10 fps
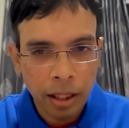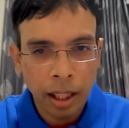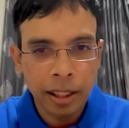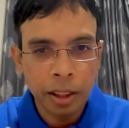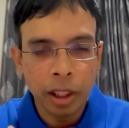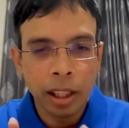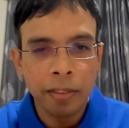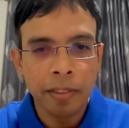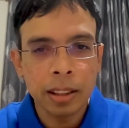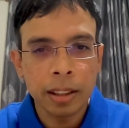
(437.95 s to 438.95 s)
and you should
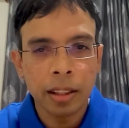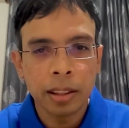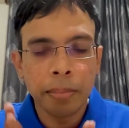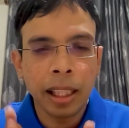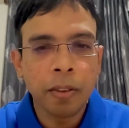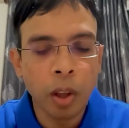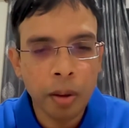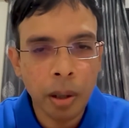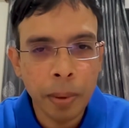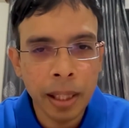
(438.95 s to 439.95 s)
invest some equal
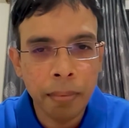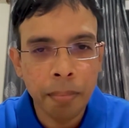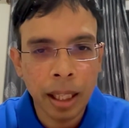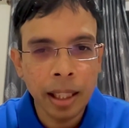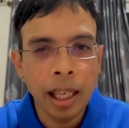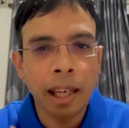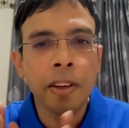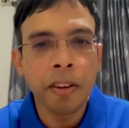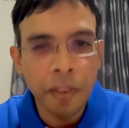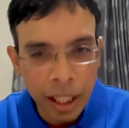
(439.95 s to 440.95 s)
amount of money
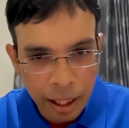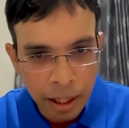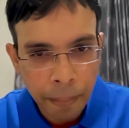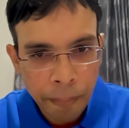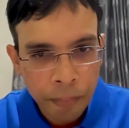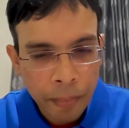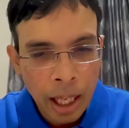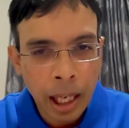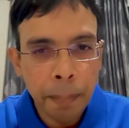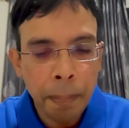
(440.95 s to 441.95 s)
every week,
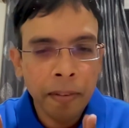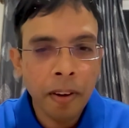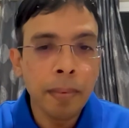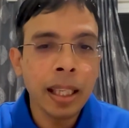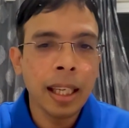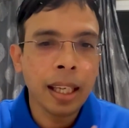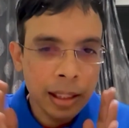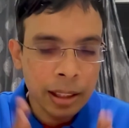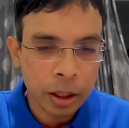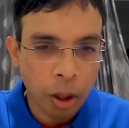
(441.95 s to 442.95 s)
and preferably
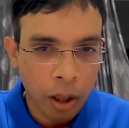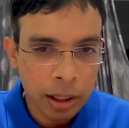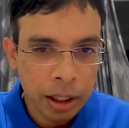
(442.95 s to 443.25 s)
in stocks.